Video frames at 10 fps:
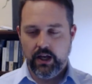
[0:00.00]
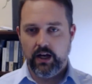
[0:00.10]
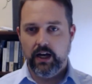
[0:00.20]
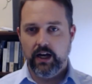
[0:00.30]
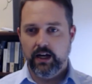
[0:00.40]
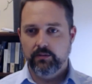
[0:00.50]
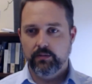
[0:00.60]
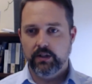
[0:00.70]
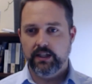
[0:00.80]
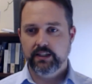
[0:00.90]

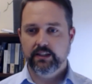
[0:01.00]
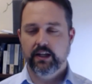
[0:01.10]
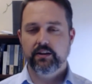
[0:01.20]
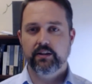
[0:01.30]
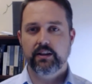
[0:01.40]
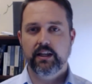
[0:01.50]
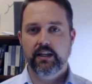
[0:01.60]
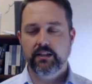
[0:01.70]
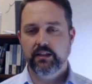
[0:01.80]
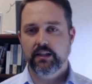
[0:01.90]
Um, another
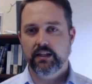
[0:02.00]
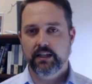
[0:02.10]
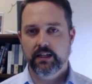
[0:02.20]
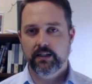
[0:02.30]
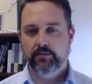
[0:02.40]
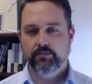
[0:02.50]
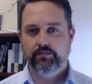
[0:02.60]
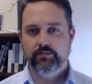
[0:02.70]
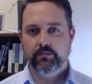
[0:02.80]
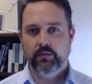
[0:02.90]
thing, um,
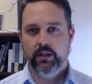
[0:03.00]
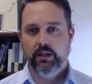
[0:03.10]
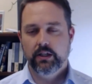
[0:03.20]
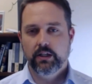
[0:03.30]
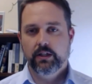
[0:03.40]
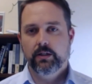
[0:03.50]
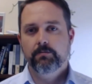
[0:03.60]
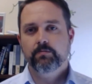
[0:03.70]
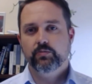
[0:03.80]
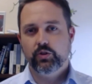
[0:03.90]

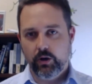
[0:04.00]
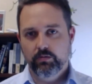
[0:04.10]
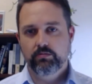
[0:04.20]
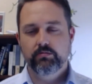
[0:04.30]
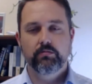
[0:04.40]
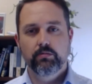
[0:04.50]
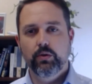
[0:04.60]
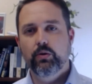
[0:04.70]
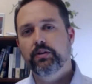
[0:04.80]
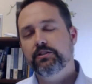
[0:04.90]
so
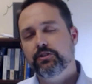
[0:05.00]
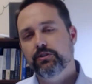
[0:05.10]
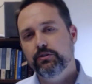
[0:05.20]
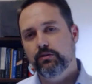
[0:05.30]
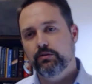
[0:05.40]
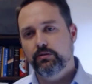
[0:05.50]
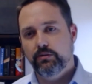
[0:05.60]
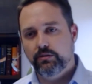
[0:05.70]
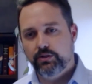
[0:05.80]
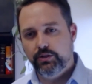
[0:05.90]
moving to
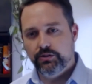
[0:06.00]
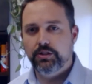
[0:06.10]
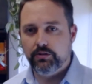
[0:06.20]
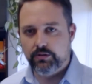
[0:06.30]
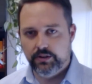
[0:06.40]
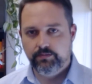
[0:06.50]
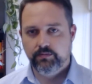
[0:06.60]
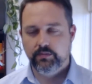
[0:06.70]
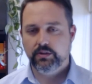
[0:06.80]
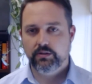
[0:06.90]
to children.
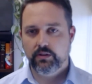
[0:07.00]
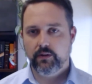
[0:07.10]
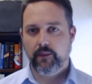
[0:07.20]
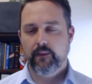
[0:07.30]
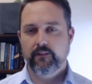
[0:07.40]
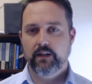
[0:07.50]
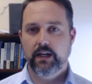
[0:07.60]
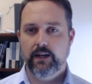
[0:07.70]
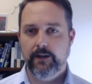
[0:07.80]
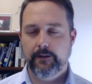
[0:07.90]

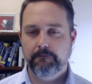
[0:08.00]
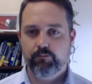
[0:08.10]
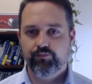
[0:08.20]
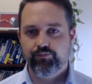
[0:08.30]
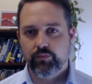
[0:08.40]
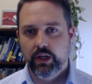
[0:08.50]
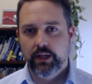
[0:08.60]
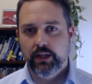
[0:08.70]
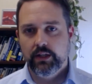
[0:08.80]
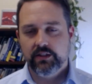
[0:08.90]
Um,
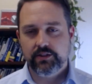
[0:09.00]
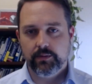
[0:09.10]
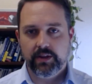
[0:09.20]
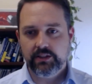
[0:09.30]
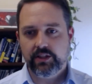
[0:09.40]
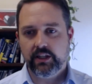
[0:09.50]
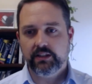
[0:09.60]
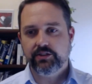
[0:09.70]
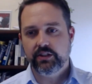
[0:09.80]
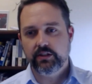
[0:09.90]
some things to
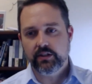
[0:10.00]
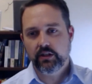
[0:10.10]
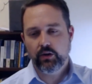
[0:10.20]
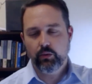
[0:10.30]
consider and